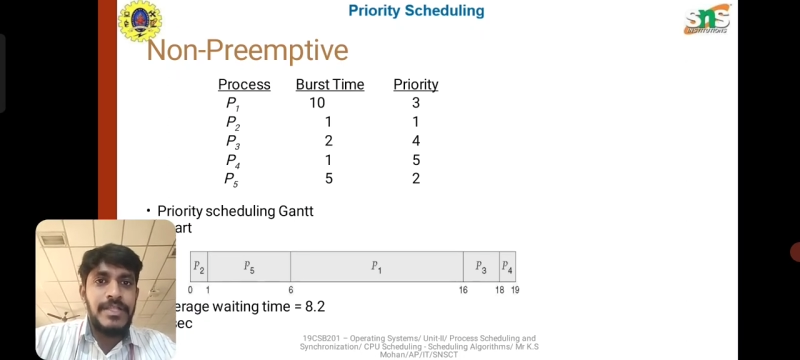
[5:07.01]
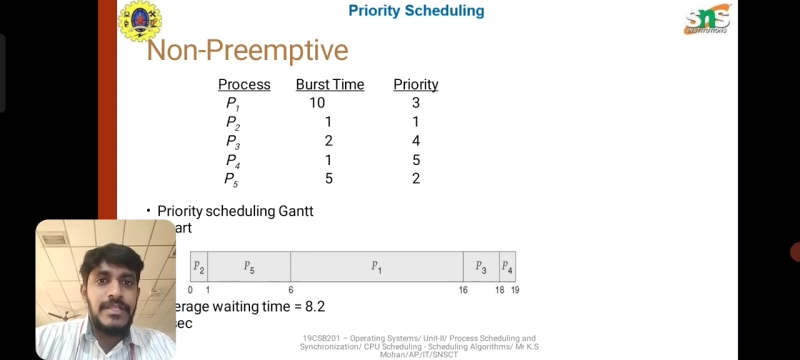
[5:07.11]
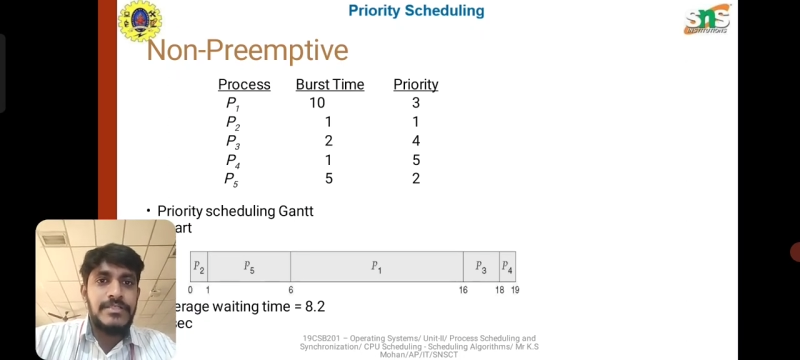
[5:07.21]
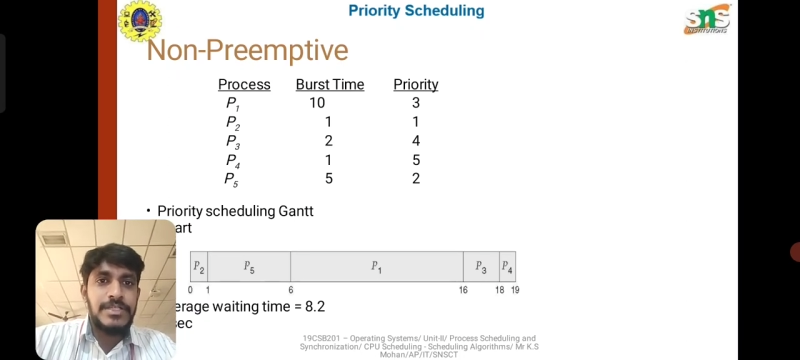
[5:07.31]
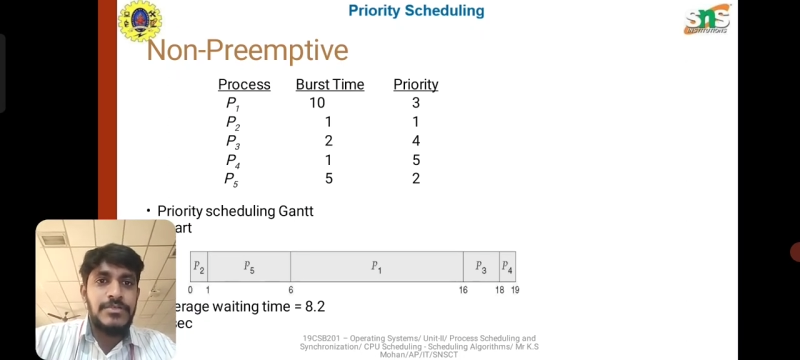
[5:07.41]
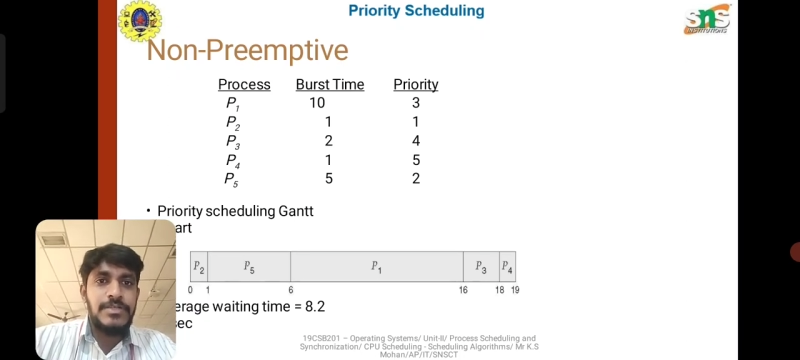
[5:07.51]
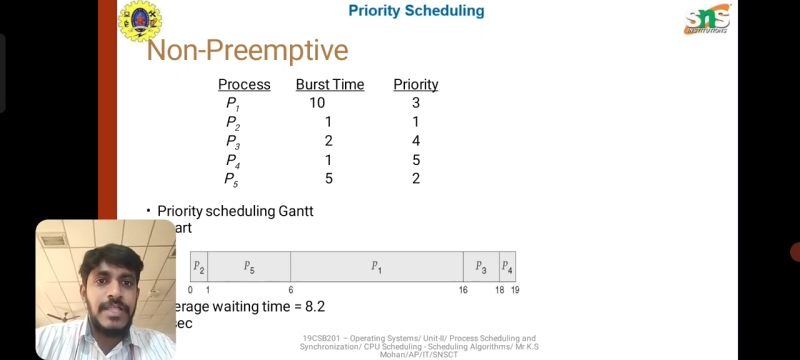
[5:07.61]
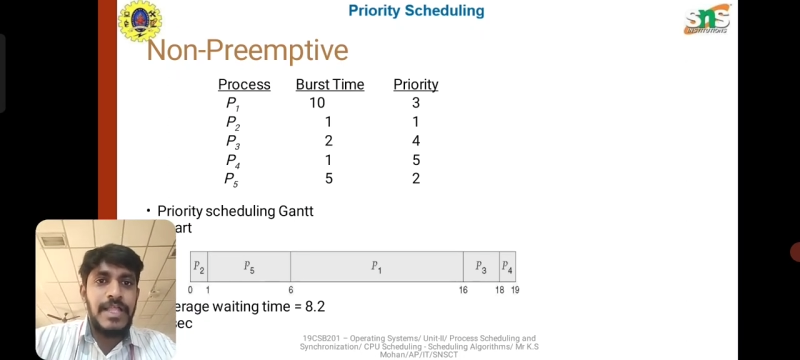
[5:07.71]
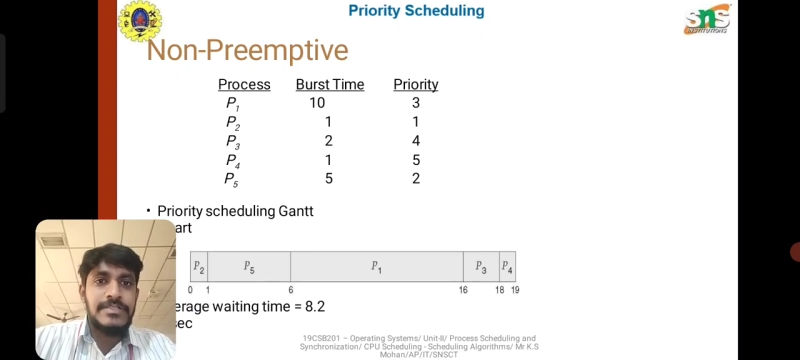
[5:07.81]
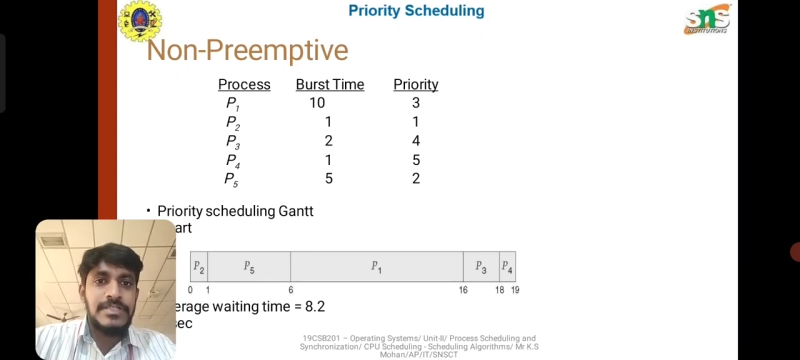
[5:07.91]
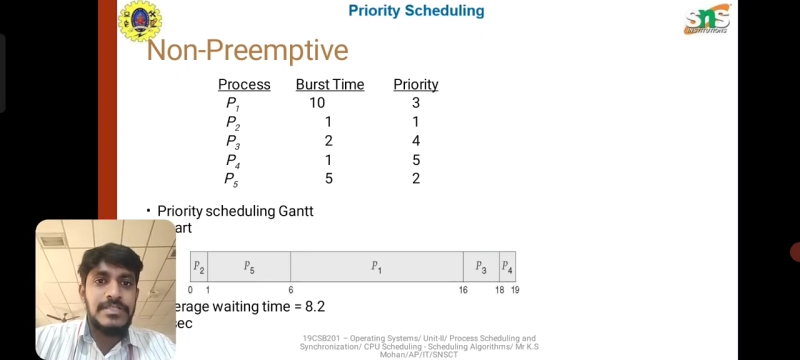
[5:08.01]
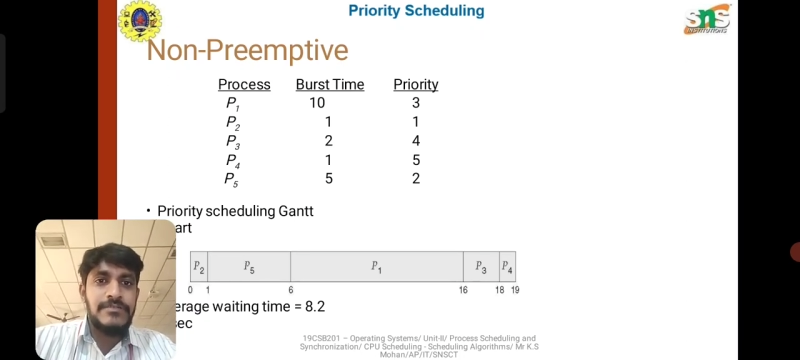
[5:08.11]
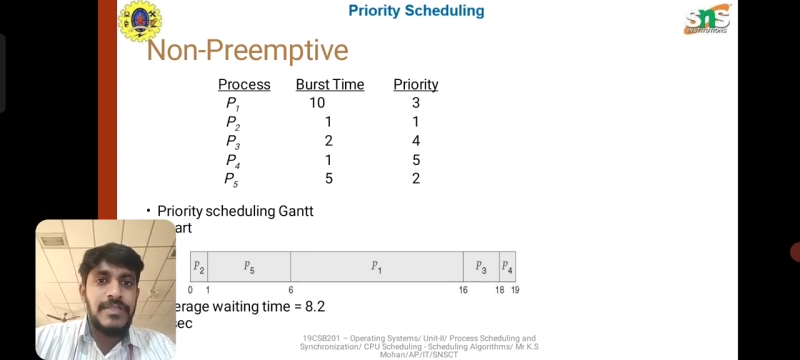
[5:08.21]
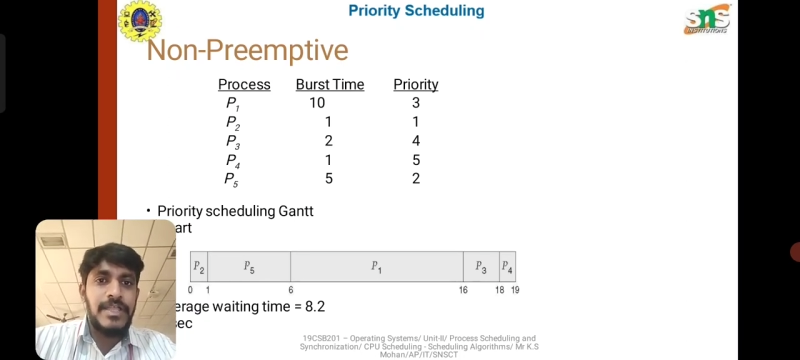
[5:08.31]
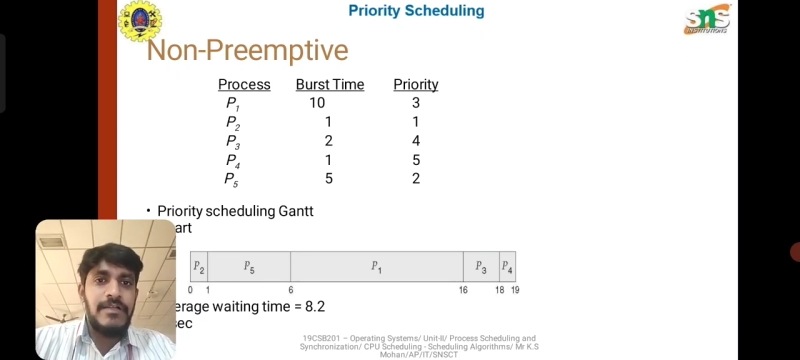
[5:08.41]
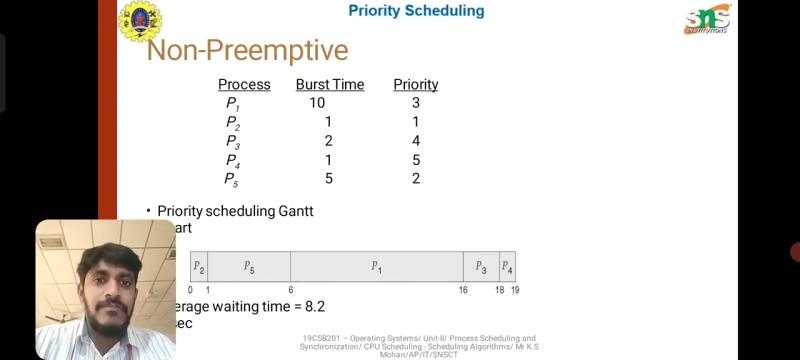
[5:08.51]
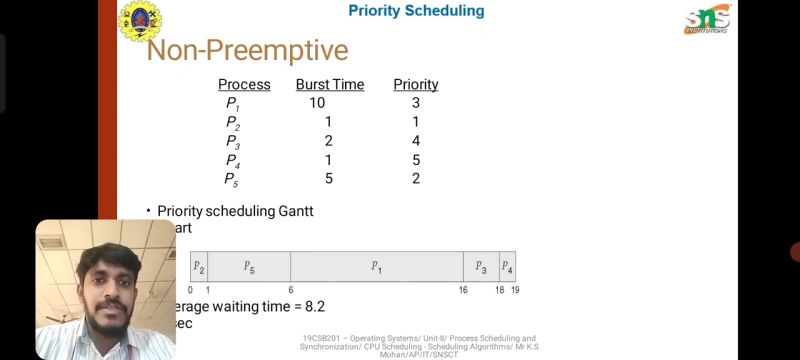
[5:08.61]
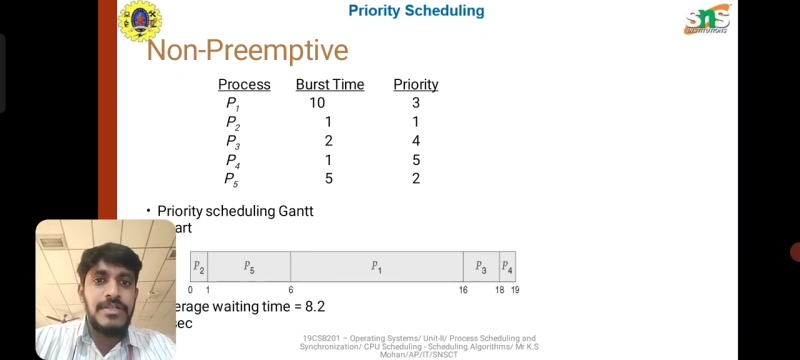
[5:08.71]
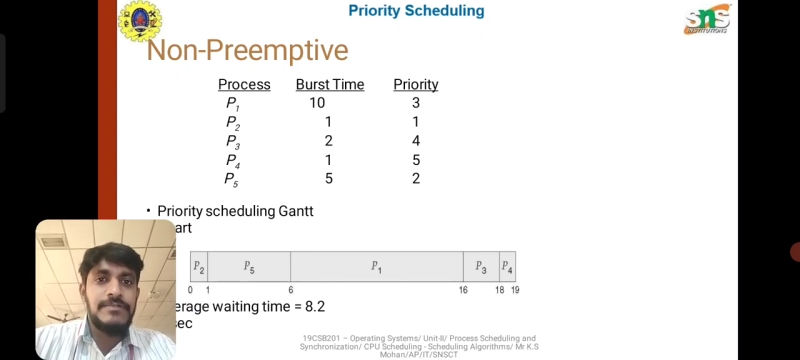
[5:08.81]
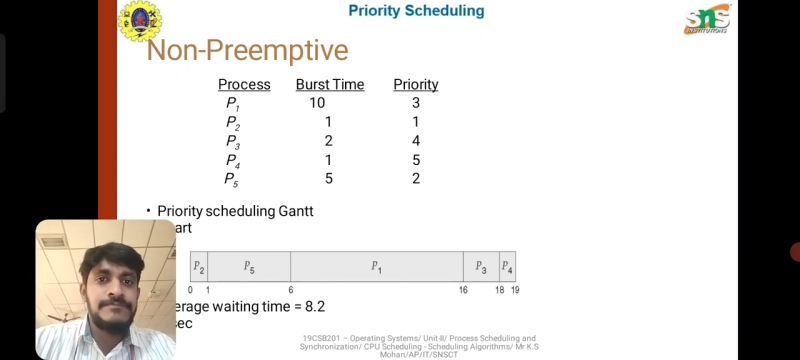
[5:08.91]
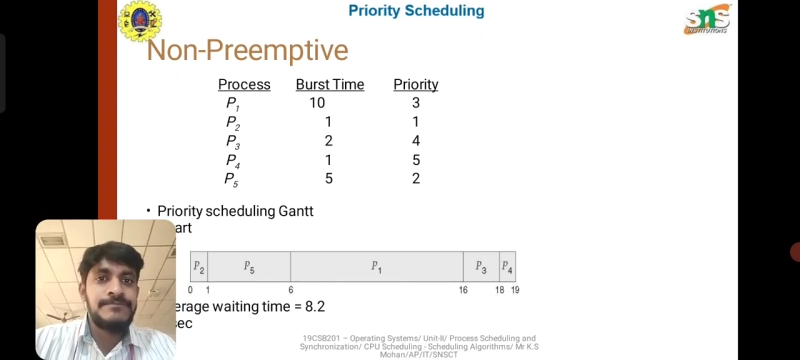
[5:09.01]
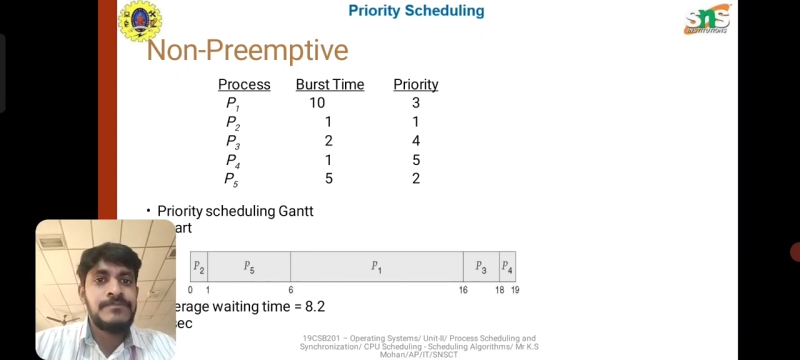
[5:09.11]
scheduling Gantt chart, we have the